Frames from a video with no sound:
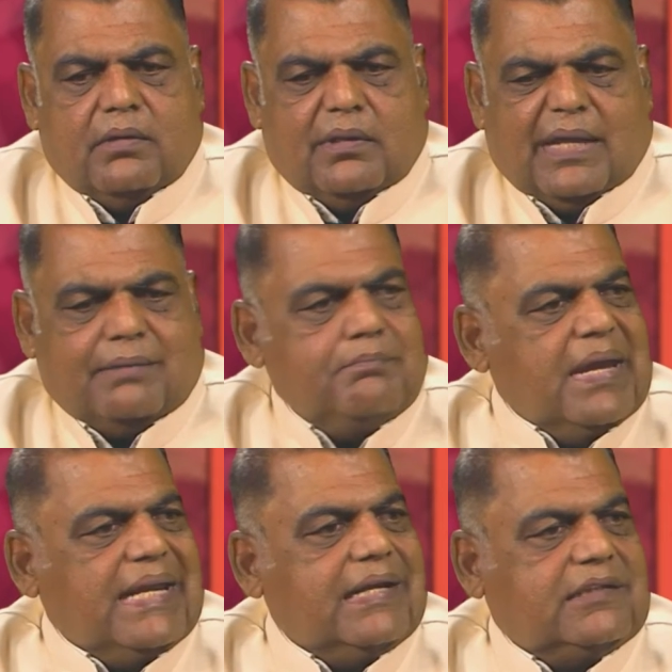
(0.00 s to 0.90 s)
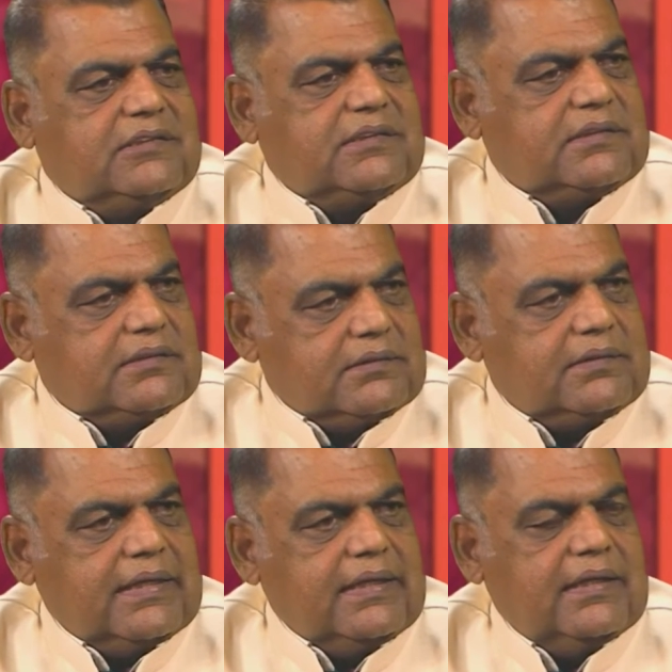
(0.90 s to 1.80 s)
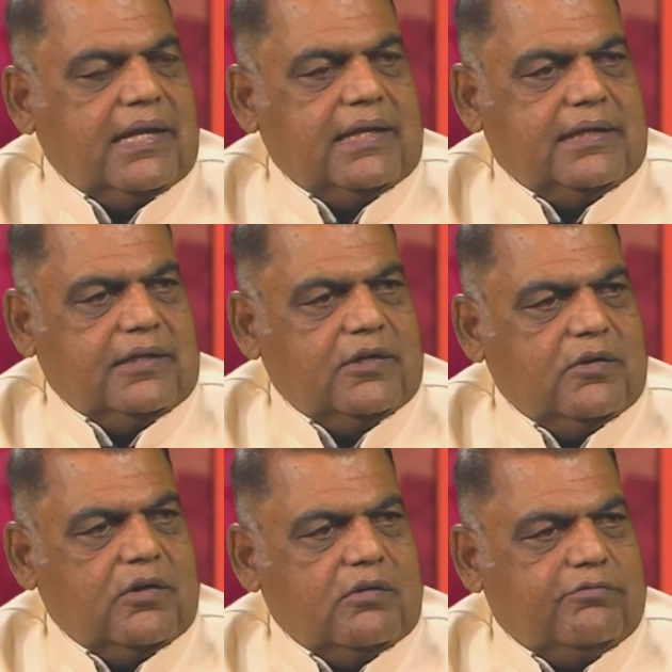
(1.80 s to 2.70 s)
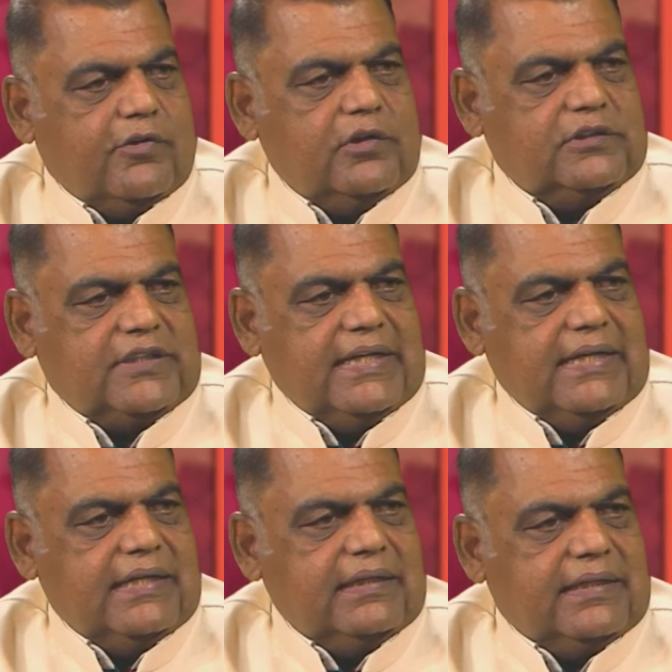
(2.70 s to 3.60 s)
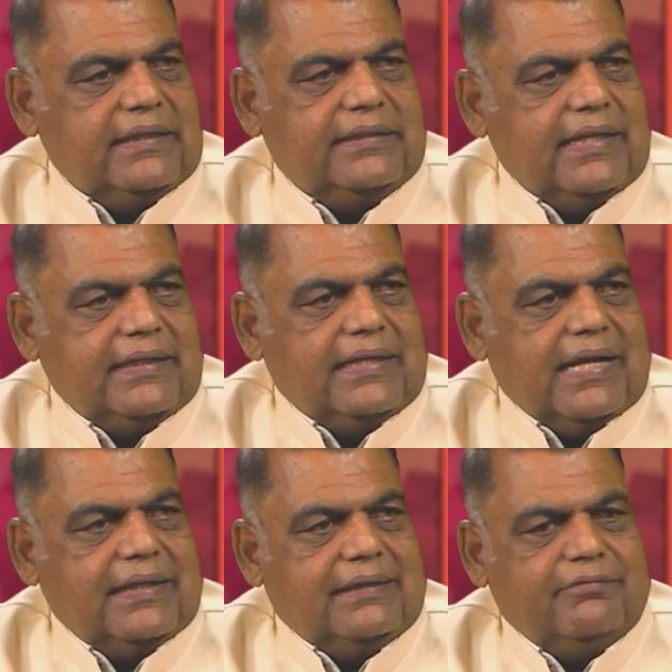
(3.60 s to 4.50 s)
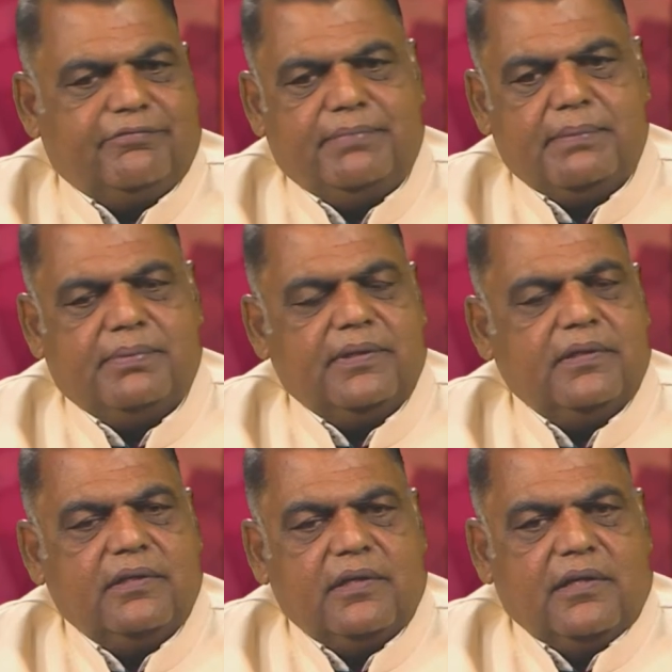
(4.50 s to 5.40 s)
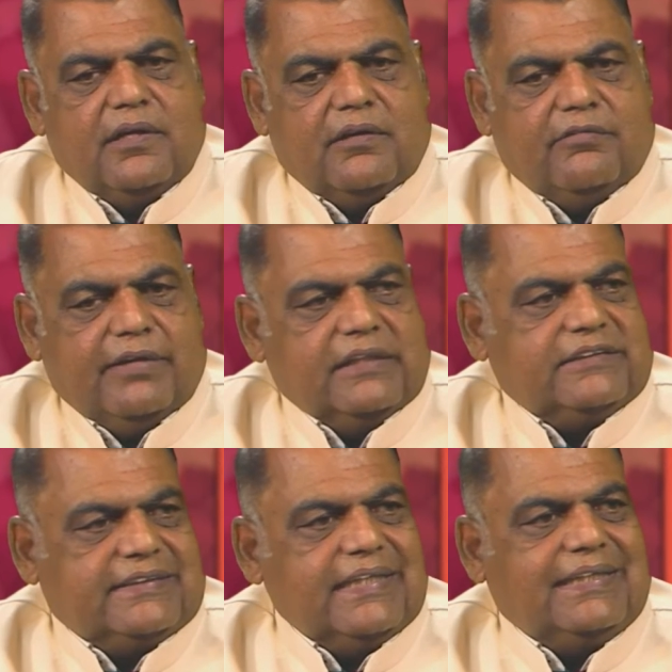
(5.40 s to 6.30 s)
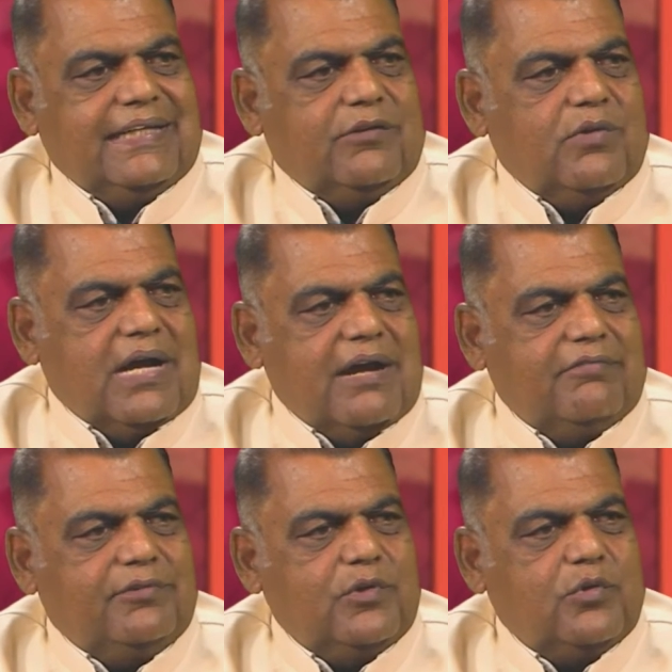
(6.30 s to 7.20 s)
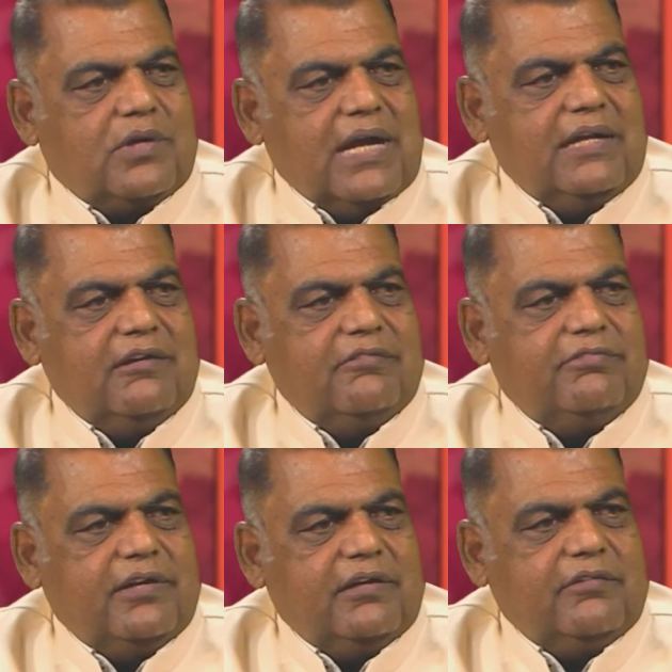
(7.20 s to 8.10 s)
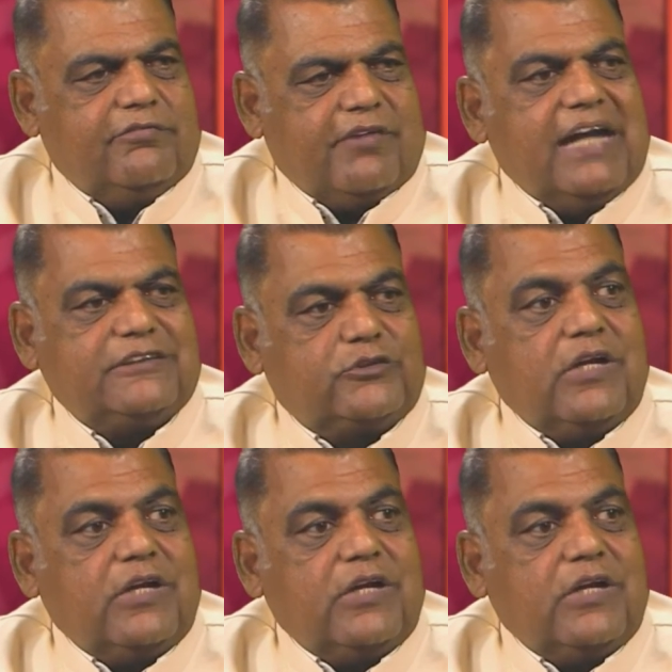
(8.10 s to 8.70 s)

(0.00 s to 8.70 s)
like medics, things like, first aid and things like that. If people feel sick, they don't have no kind of fast